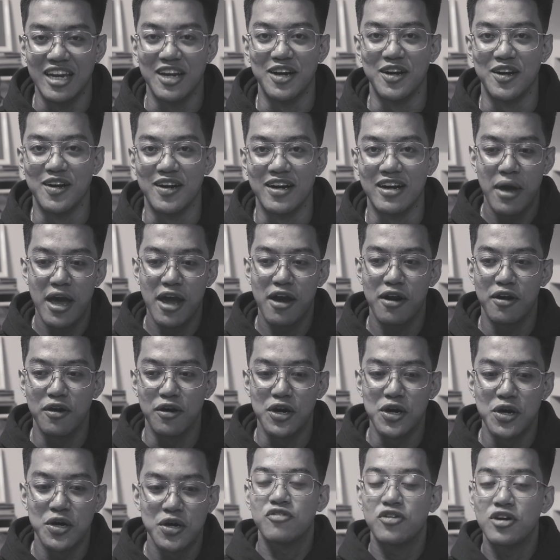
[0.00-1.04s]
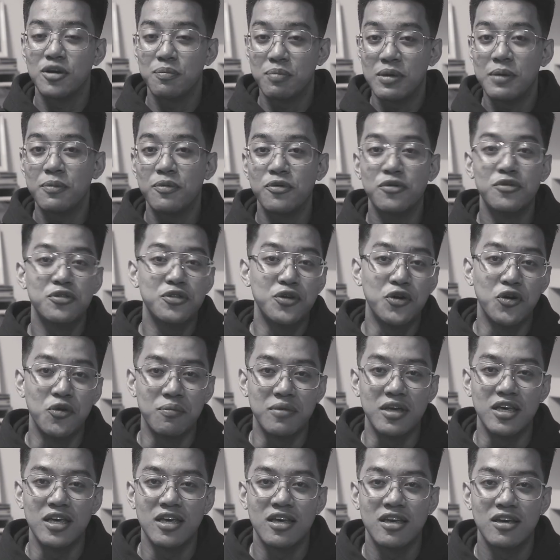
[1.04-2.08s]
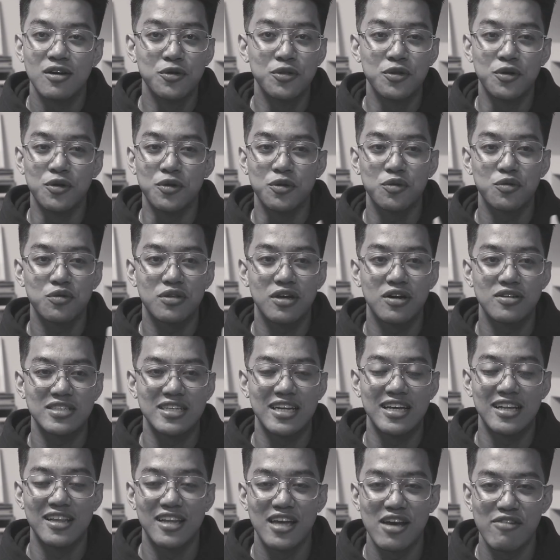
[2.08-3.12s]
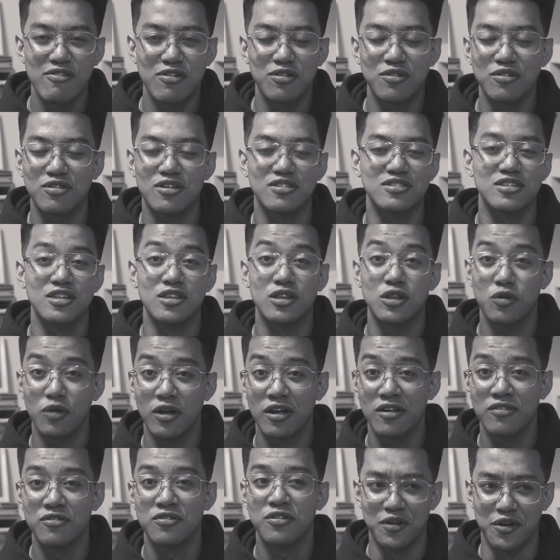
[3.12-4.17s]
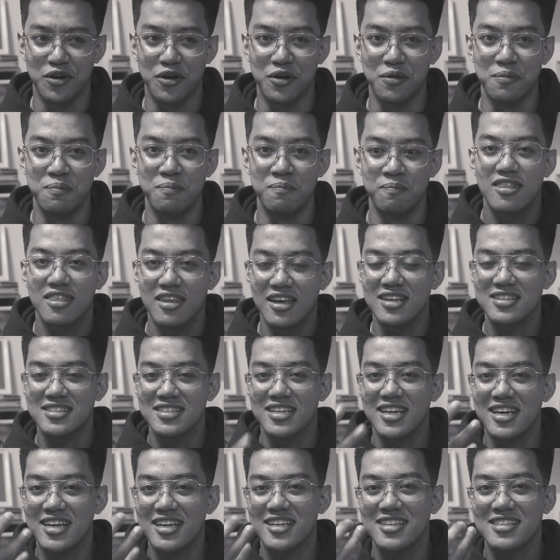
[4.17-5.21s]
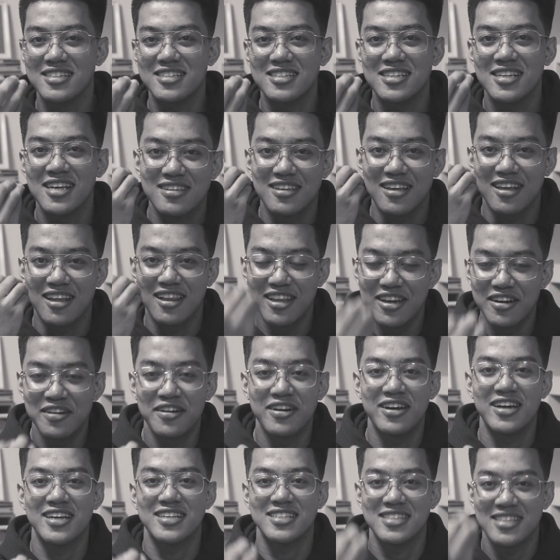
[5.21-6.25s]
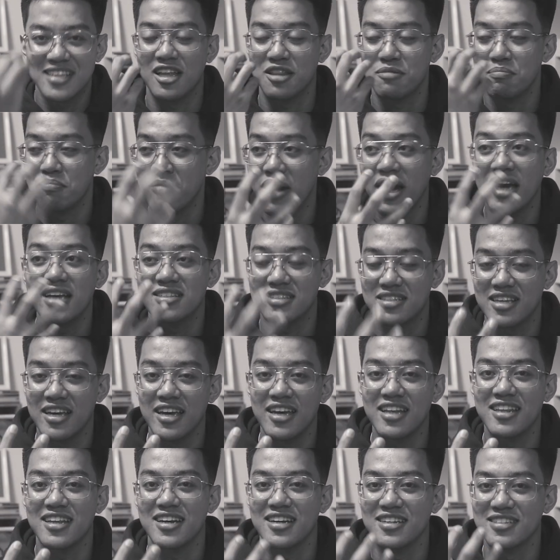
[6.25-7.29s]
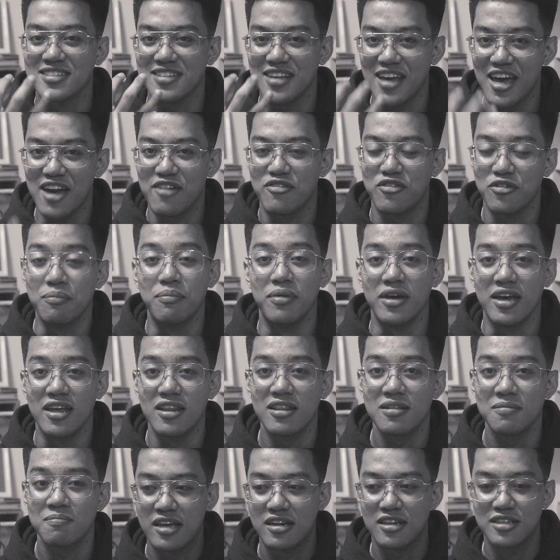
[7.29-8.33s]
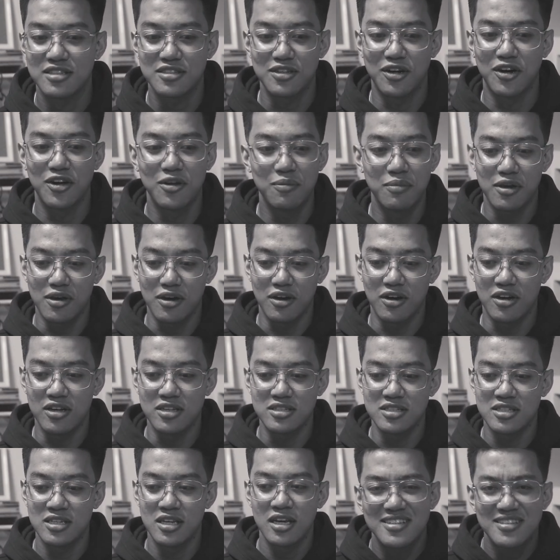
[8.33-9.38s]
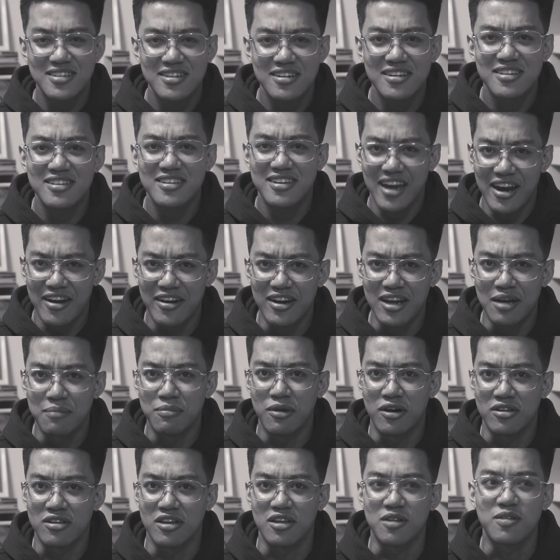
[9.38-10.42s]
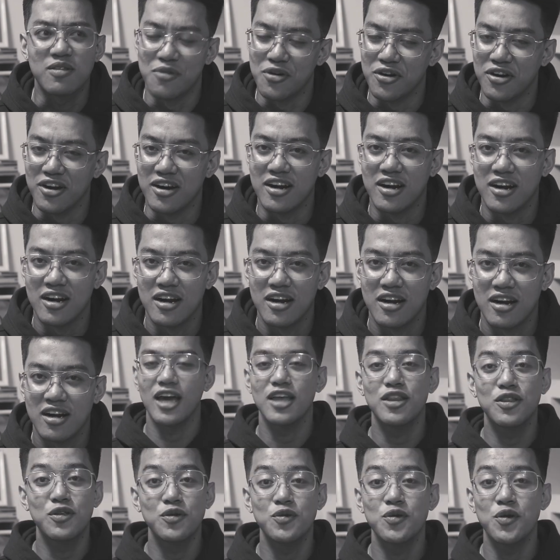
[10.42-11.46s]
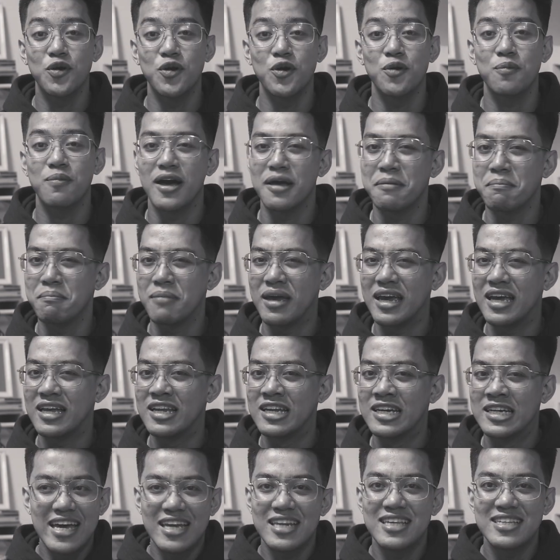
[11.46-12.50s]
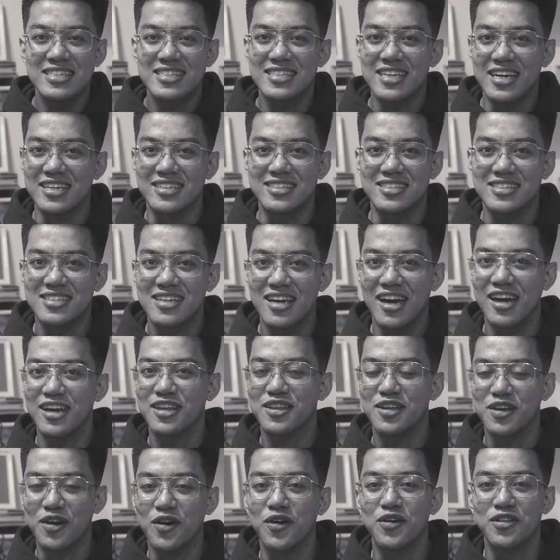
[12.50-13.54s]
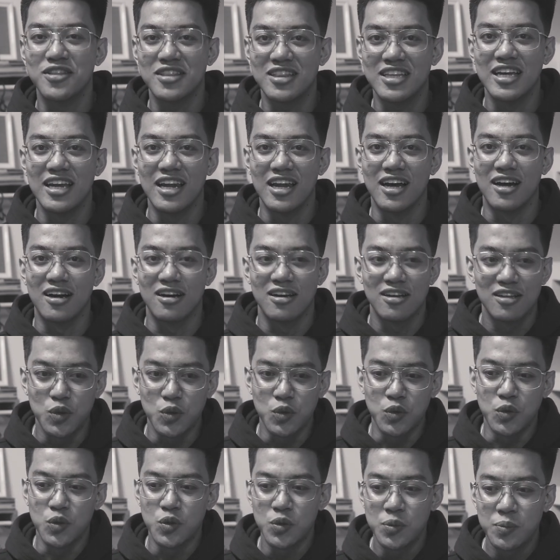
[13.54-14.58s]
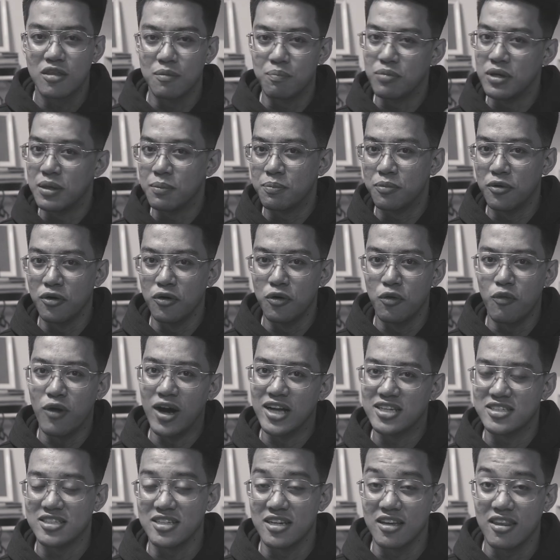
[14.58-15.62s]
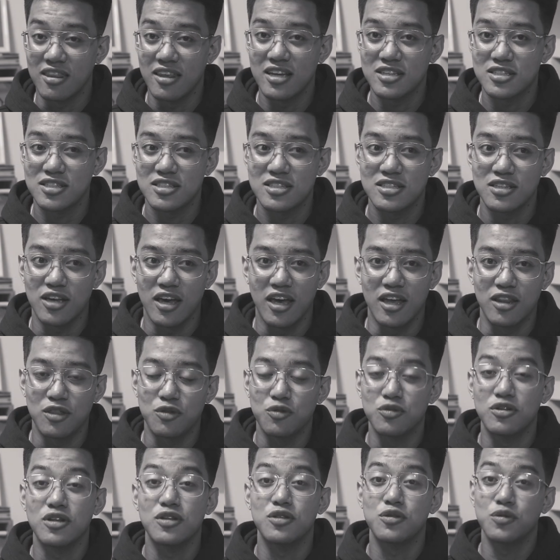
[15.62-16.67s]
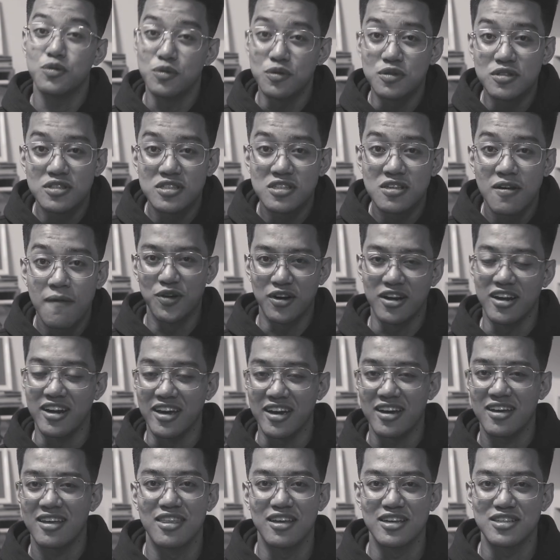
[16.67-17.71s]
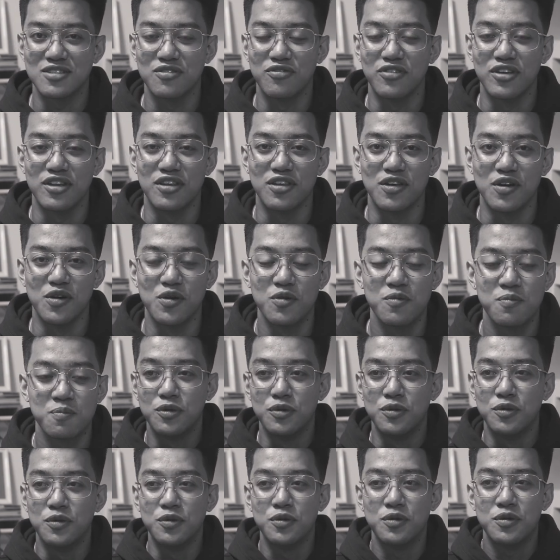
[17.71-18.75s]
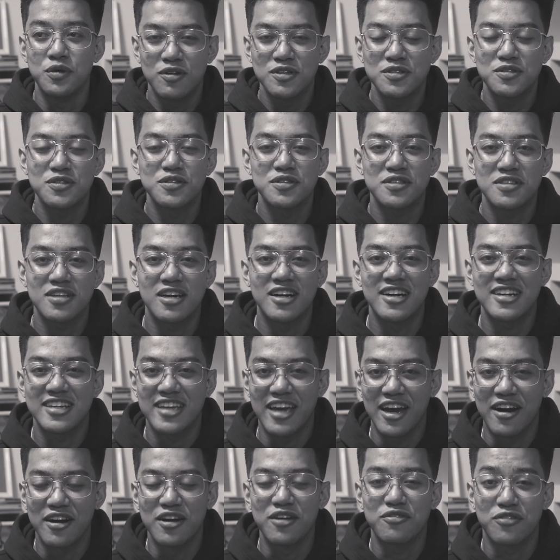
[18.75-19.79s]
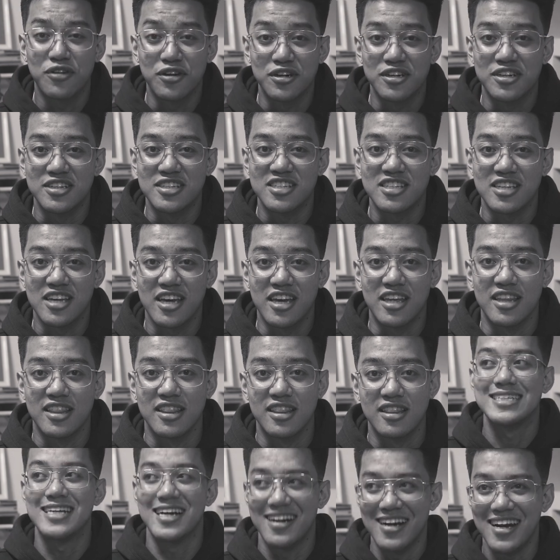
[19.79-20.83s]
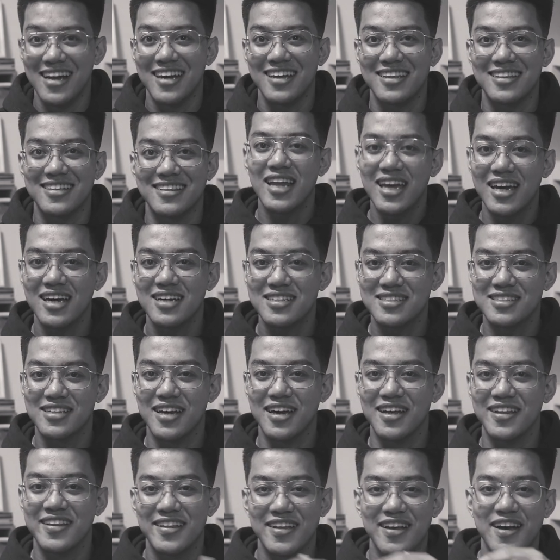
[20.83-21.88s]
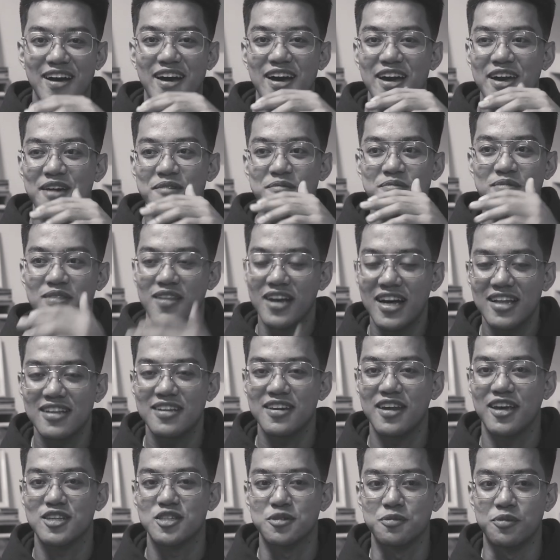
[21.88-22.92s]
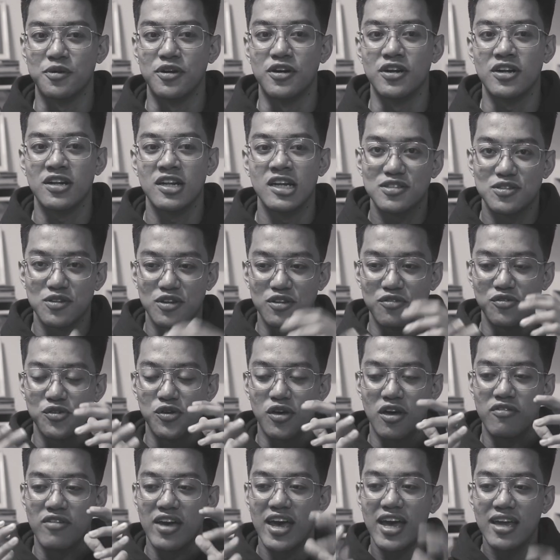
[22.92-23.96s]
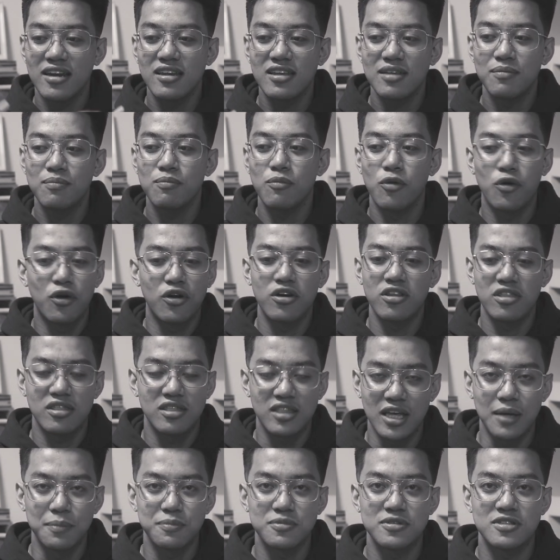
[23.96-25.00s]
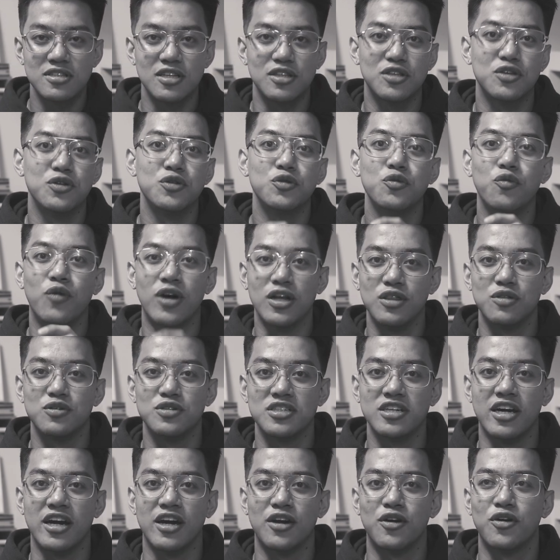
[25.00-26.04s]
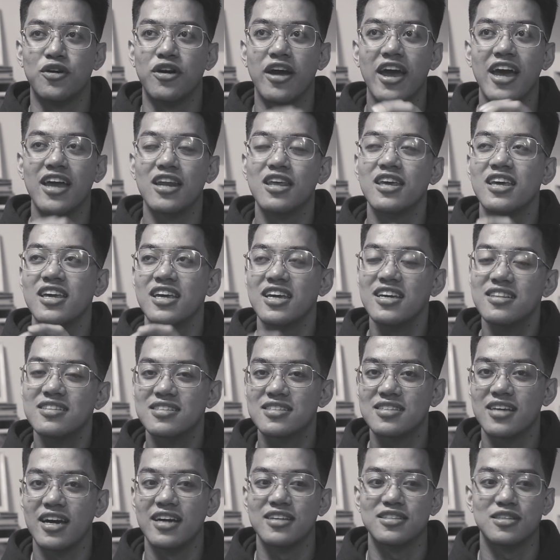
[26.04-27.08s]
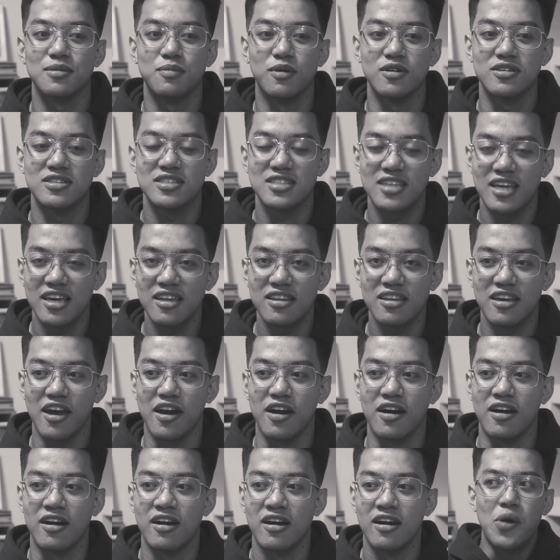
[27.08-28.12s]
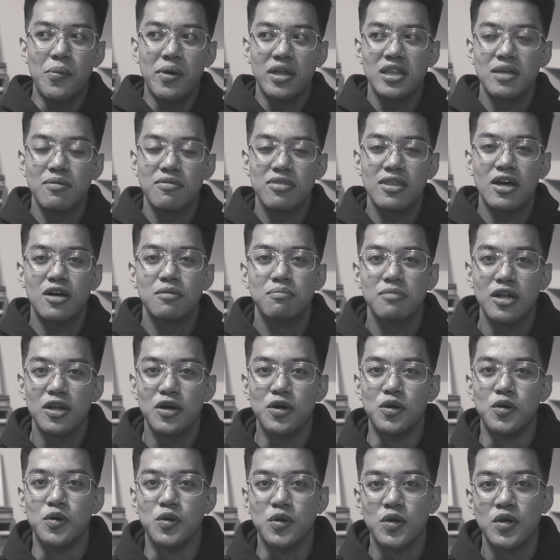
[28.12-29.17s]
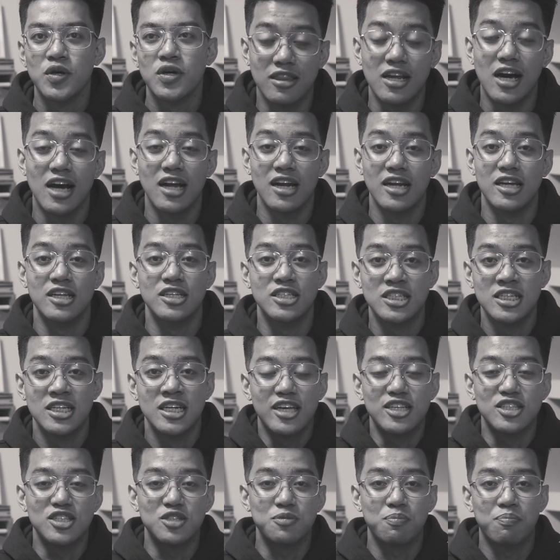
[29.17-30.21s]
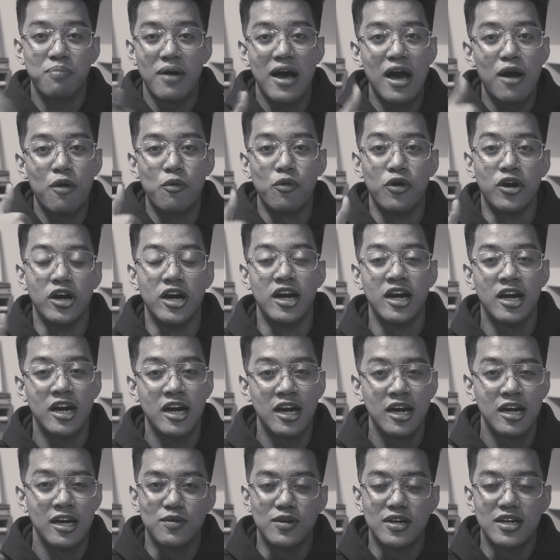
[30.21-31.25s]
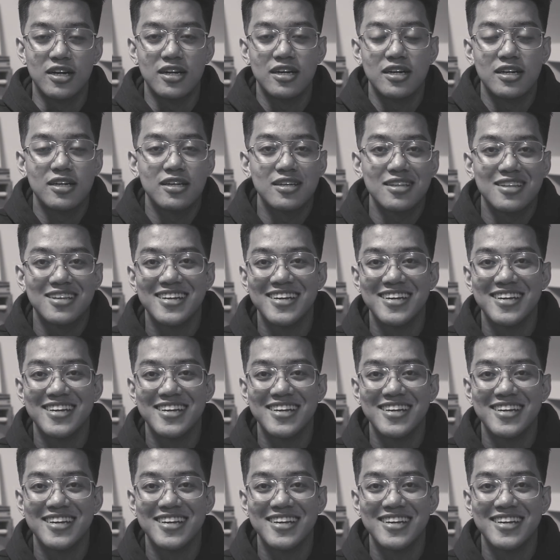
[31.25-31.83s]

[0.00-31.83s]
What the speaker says: clear. Pero, for the people who know me, who know 2011, 2012 Rob, this is the clearest that my skin has ever been. And it's all because I started caring about it more. I do hope I made any sense, kahit konti lang, to the people watching this and to the dudes who clicked this video who wants to start caring for their skin. Alright? Like I said, I am not an expert, so if you have any more tips that you'd want to share or any insights about skincare, comment them down below. Knowledge is power. What?